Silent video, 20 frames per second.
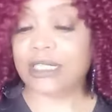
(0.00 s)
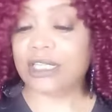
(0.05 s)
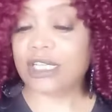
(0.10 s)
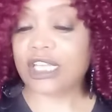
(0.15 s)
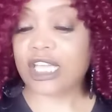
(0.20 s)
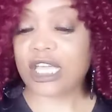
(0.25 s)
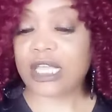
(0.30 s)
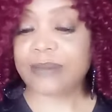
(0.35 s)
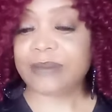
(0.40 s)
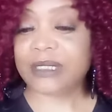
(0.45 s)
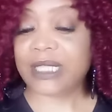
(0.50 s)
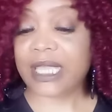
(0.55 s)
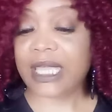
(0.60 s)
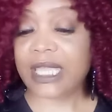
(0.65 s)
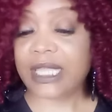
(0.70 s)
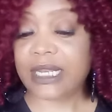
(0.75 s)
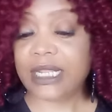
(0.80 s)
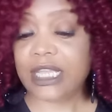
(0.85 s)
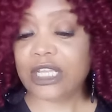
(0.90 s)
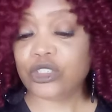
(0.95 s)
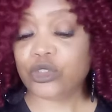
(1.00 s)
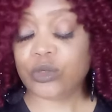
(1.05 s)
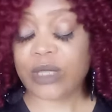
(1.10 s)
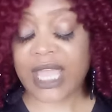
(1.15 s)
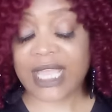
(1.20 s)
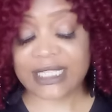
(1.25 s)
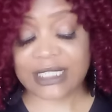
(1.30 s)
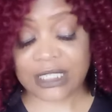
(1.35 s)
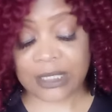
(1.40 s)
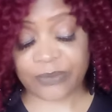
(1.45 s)
of Cups, there it is. You
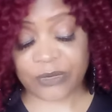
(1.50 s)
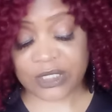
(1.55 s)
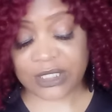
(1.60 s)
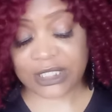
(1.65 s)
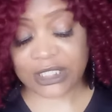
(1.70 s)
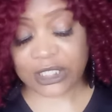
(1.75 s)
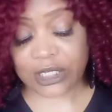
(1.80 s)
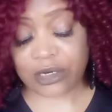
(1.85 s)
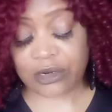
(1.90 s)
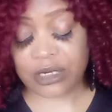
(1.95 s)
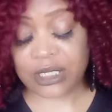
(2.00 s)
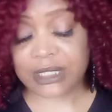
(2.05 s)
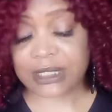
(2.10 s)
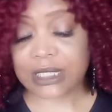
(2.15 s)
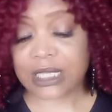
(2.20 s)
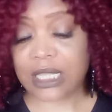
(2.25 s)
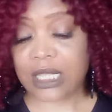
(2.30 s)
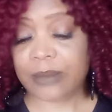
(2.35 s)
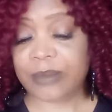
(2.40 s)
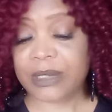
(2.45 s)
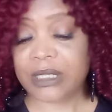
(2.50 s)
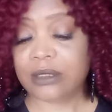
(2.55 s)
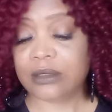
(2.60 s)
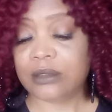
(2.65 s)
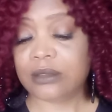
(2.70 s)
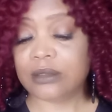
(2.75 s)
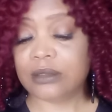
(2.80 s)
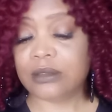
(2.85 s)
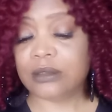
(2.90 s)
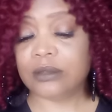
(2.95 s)
got something serious coming.
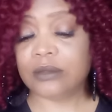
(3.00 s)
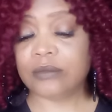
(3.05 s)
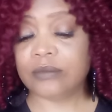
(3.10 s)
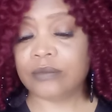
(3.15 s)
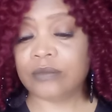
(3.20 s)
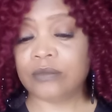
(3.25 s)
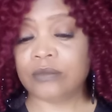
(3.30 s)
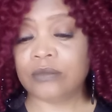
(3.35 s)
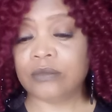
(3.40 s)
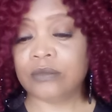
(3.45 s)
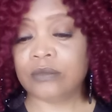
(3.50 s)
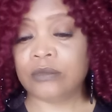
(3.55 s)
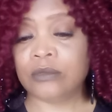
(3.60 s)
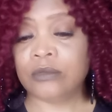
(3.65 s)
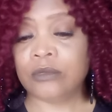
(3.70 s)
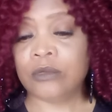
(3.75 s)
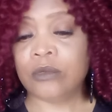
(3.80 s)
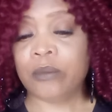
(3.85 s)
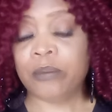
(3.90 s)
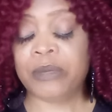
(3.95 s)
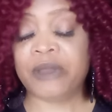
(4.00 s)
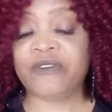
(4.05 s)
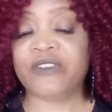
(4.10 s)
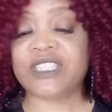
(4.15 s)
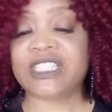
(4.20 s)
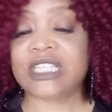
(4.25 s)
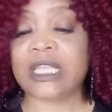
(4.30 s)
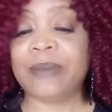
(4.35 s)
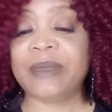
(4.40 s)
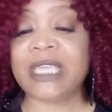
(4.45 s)
But for
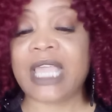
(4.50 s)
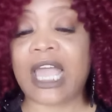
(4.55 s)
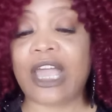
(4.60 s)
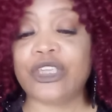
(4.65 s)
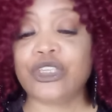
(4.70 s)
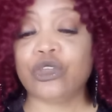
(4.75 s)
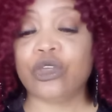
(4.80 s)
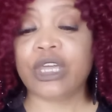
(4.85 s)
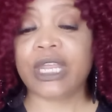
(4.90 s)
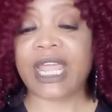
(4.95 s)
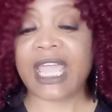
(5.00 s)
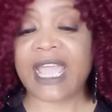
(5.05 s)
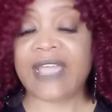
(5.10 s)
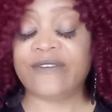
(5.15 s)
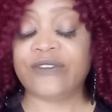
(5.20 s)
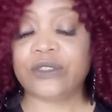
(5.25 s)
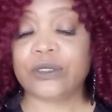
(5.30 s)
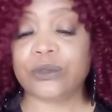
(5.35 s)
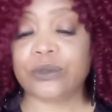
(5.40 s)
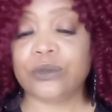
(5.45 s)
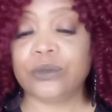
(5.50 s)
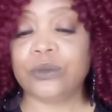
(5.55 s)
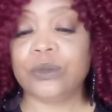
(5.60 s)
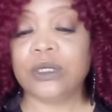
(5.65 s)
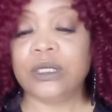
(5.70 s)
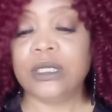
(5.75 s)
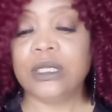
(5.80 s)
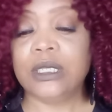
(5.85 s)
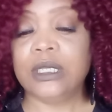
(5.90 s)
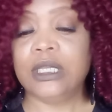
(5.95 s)
some of y'all, you're going to have to
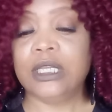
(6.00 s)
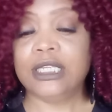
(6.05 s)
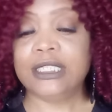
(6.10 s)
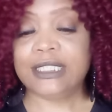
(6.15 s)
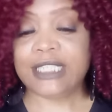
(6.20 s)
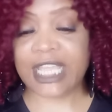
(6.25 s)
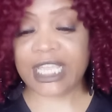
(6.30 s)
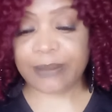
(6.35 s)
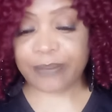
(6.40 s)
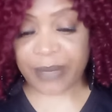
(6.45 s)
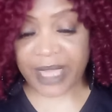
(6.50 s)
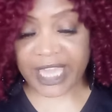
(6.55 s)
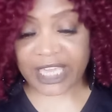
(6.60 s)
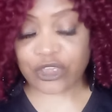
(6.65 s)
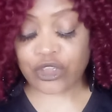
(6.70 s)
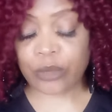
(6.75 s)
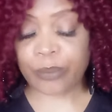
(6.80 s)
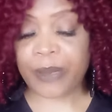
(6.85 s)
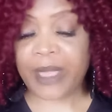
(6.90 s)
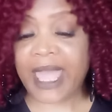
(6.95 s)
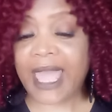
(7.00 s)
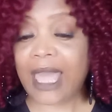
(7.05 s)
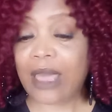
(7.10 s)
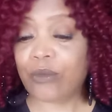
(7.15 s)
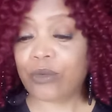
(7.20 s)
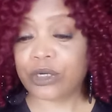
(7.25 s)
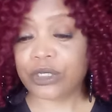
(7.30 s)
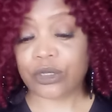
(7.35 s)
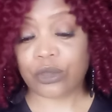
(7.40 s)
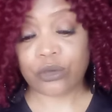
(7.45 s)
take back your
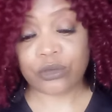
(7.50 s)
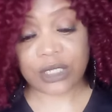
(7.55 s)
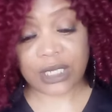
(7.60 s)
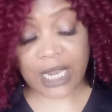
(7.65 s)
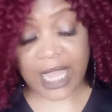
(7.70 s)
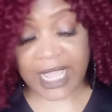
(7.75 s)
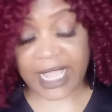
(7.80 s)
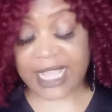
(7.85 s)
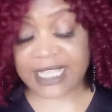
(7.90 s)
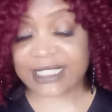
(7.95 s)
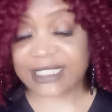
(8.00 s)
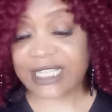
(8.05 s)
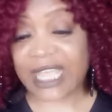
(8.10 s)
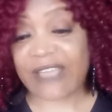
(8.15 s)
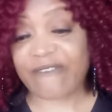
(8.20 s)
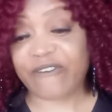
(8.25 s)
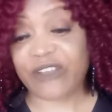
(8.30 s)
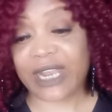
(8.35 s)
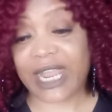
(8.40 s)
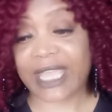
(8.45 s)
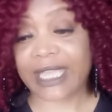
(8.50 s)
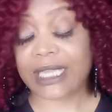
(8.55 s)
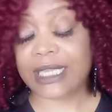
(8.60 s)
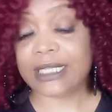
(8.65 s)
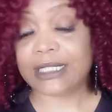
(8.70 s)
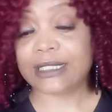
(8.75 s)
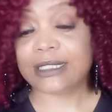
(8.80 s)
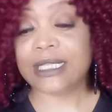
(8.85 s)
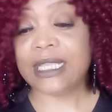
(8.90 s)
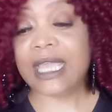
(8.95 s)
power, though. Like I said, I feel like
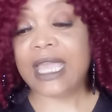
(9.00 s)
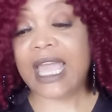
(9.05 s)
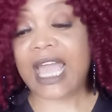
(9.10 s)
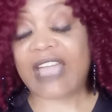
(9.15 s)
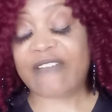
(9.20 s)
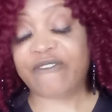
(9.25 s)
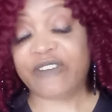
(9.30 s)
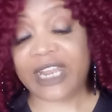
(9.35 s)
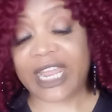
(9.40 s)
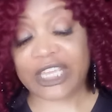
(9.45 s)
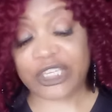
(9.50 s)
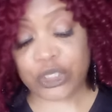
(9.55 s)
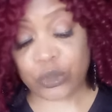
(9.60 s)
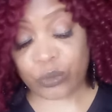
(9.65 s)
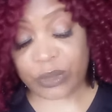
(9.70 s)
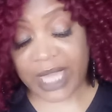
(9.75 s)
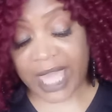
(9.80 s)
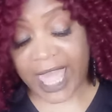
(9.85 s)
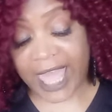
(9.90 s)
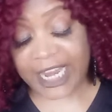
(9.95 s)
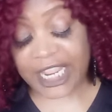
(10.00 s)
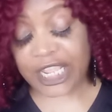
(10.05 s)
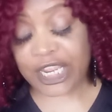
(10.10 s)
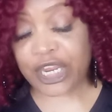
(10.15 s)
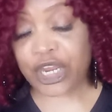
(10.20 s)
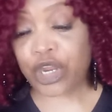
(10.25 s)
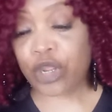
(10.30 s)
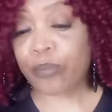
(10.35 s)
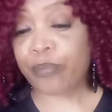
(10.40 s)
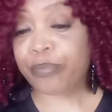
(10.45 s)
it's, I feel like you got it
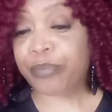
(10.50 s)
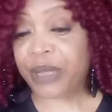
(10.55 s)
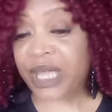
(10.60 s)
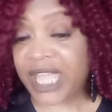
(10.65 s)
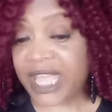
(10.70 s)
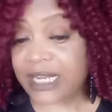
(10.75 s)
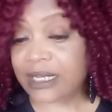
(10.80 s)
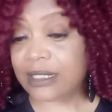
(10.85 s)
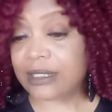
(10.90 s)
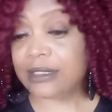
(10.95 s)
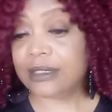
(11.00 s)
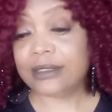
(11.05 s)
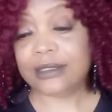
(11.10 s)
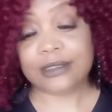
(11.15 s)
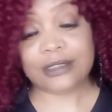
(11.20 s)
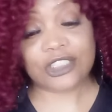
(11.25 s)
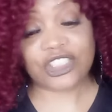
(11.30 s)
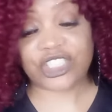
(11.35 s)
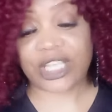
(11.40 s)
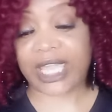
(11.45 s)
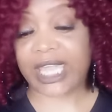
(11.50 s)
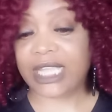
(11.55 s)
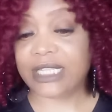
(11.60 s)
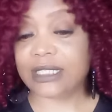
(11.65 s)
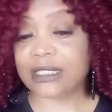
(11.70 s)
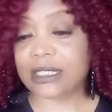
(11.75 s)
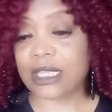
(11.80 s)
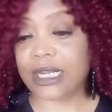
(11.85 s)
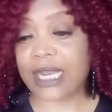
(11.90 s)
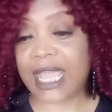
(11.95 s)
here, but change
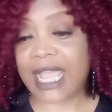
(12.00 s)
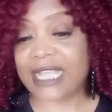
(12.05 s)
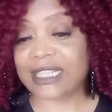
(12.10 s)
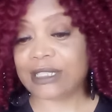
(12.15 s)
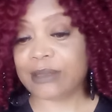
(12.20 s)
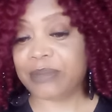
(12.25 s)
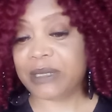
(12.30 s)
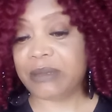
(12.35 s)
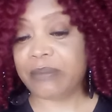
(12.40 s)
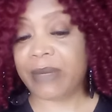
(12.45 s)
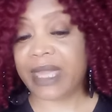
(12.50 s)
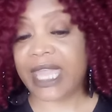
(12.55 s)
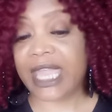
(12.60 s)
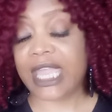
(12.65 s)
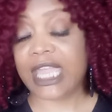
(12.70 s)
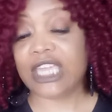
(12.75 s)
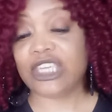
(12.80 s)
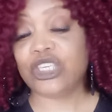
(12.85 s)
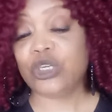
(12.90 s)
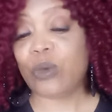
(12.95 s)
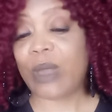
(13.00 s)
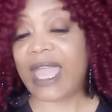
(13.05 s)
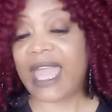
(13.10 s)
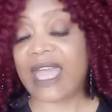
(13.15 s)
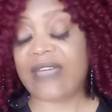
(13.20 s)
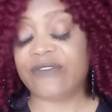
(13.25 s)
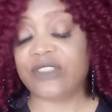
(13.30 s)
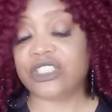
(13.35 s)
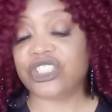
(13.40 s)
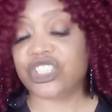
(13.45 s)
is going to have to be made and you
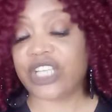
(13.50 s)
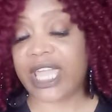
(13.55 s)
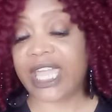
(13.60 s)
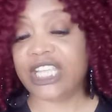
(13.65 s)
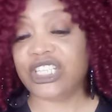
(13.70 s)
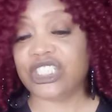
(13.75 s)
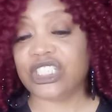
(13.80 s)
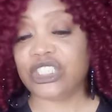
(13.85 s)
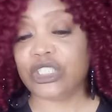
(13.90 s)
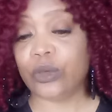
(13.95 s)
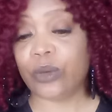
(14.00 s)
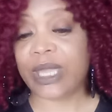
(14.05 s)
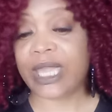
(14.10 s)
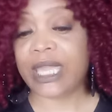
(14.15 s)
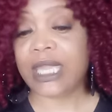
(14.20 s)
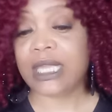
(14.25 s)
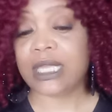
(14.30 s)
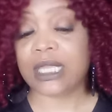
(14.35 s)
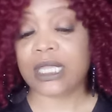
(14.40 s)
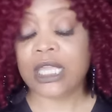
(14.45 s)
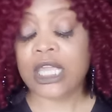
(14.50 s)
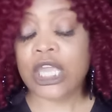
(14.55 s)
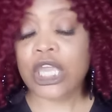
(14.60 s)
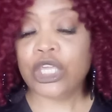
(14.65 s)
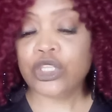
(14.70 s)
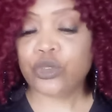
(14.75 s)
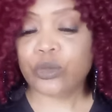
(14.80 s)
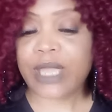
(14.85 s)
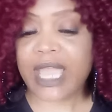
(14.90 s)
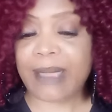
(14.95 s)
have the change in your hand
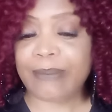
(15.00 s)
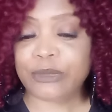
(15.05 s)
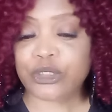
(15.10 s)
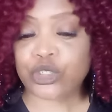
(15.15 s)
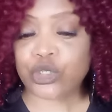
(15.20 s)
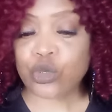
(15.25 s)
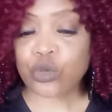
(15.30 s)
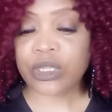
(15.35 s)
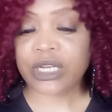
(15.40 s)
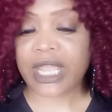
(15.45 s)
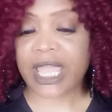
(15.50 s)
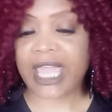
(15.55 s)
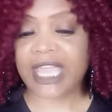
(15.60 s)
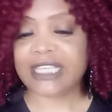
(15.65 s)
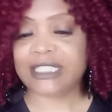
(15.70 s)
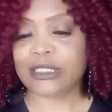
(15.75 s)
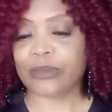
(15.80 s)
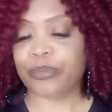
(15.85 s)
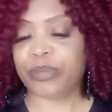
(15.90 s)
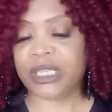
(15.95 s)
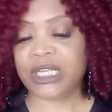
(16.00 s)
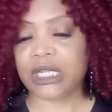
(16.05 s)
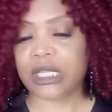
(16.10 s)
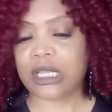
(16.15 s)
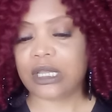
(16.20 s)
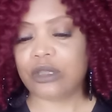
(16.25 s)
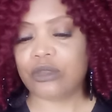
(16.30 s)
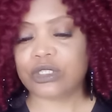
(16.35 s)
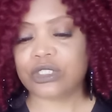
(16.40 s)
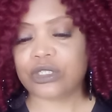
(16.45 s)
you got two of the ace of
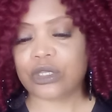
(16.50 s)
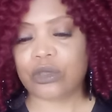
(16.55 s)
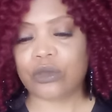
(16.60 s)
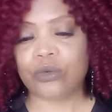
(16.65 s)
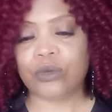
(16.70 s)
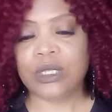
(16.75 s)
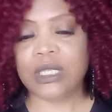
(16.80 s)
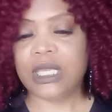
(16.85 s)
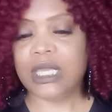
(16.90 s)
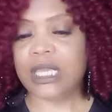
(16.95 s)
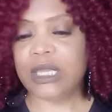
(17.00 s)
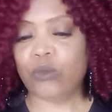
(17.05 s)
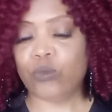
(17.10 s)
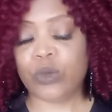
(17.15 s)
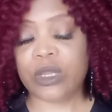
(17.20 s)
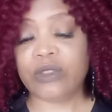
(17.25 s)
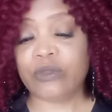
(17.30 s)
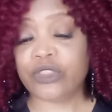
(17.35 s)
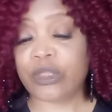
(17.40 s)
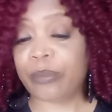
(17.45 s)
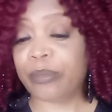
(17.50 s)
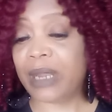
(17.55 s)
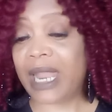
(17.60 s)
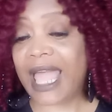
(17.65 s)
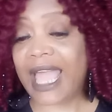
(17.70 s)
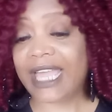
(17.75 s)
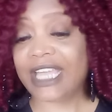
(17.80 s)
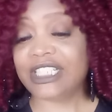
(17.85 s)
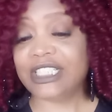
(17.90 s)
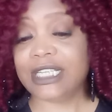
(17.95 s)
pentacles so what the
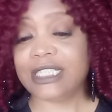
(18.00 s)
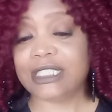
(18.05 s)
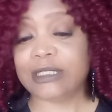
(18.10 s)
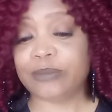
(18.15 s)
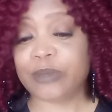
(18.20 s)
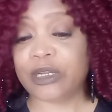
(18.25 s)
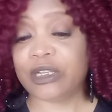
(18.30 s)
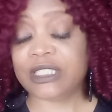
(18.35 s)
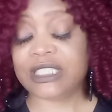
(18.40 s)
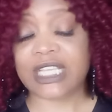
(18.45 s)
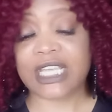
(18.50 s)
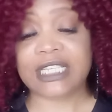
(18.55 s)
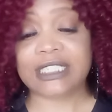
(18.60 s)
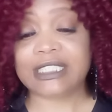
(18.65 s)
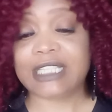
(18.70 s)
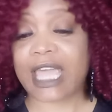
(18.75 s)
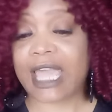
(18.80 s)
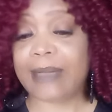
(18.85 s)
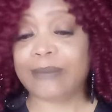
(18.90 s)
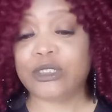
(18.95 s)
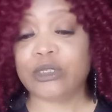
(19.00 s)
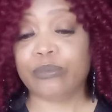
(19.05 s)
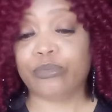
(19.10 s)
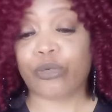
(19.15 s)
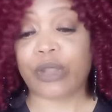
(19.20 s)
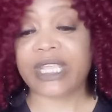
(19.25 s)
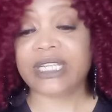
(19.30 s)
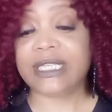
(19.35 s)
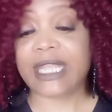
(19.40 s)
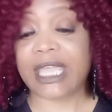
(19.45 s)
blockages the spirit says it's time to
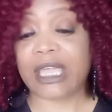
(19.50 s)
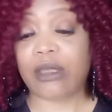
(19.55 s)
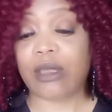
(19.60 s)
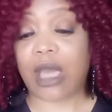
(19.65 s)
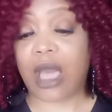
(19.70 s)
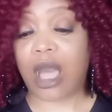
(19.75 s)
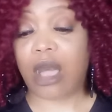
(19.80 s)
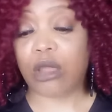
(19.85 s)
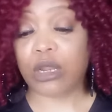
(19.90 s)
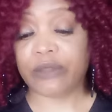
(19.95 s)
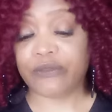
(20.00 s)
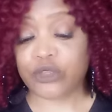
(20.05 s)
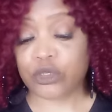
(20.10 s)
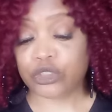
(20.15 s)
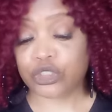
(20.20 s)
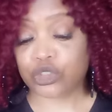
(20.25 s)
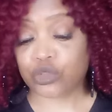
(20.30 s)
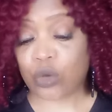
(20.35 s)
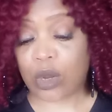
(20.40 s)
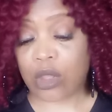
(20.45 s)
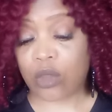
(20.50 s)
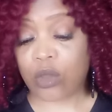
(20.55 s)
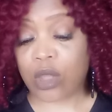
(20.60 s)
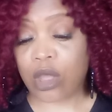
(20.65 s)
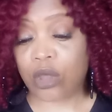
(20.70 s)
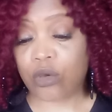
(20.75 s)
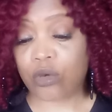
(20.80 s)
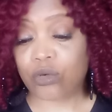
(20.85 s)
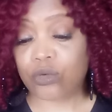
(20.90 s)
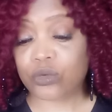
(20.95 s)
break down all of your
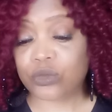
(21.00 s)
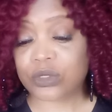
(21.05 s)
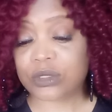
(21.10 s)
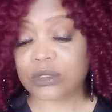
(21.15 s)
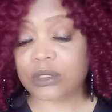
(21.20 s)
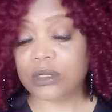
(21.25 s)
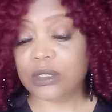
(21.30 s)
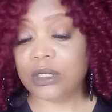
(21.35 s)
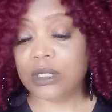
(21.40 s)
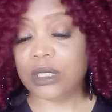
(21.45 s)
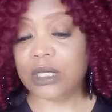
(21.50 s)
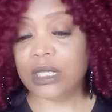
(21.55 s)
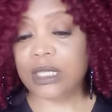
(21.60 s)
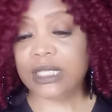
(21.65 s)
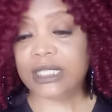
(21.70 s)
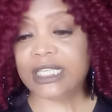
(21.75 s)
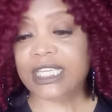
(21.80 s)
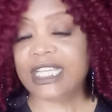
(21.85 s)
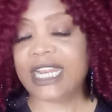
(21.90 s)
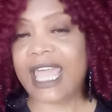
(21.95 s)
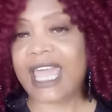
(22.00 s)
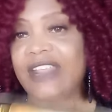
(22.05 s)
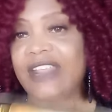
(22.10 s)
strongholds get out